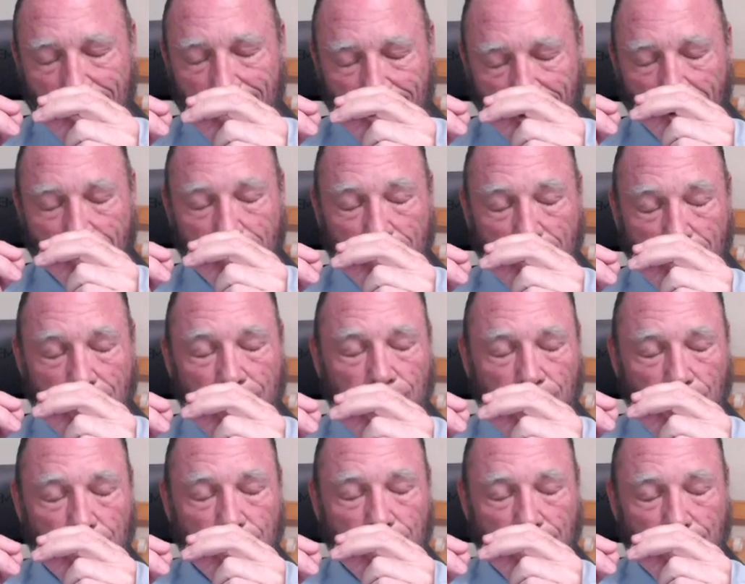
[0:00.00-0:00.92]
I'm
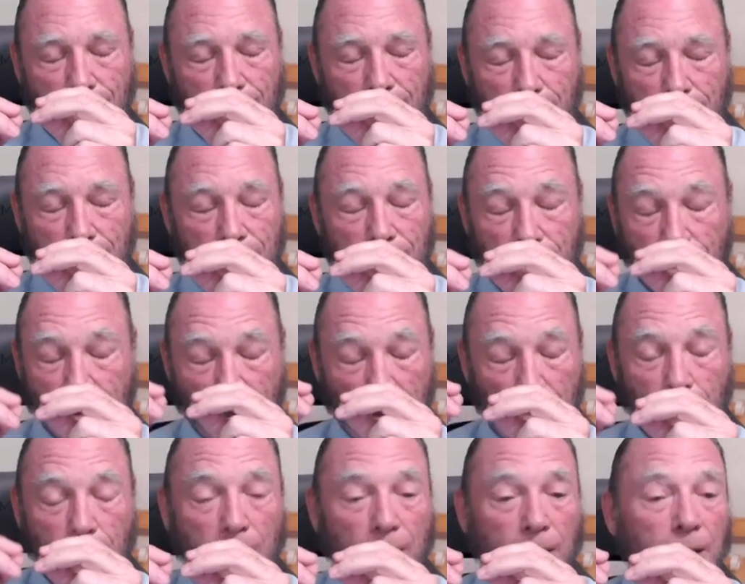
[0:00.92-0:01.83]
confusing the images
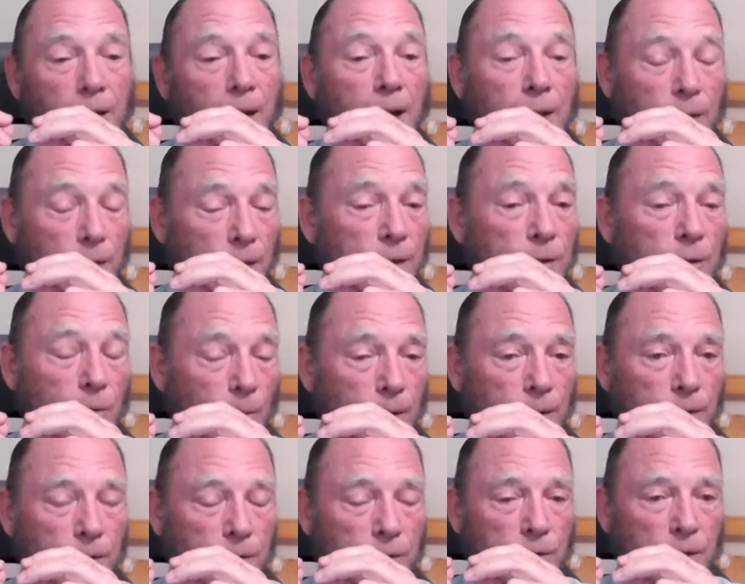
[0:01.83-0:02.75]
again, but I think you
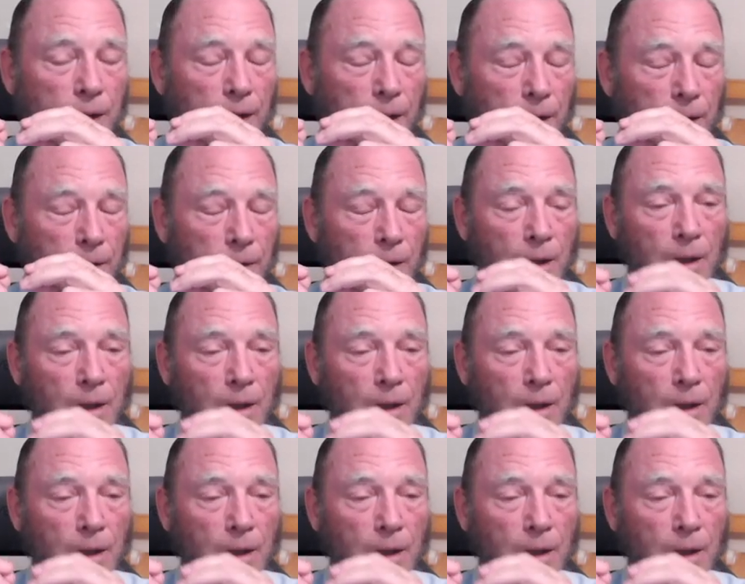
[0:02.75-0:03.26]
understand.